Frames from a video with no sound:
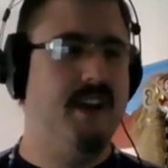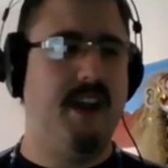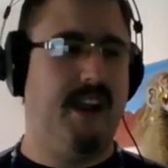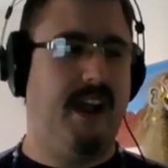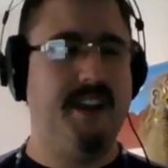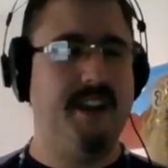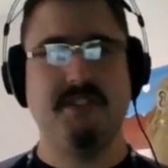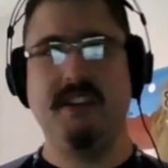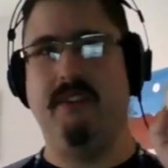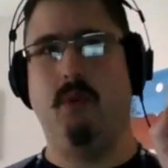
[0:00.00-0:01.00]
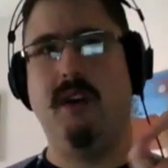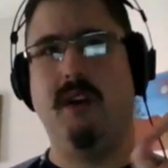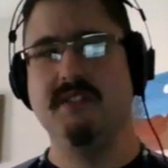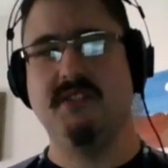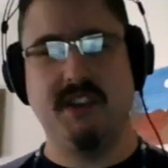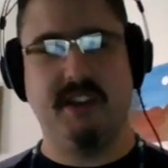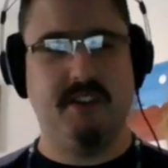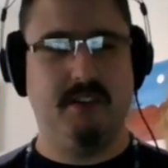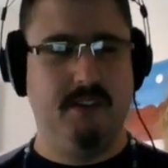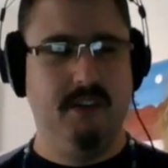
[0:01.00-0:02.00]
and I just have one
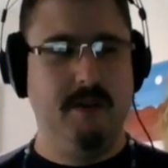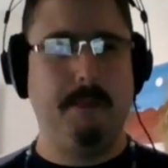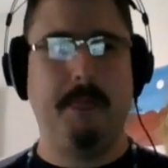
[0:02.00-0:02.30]
single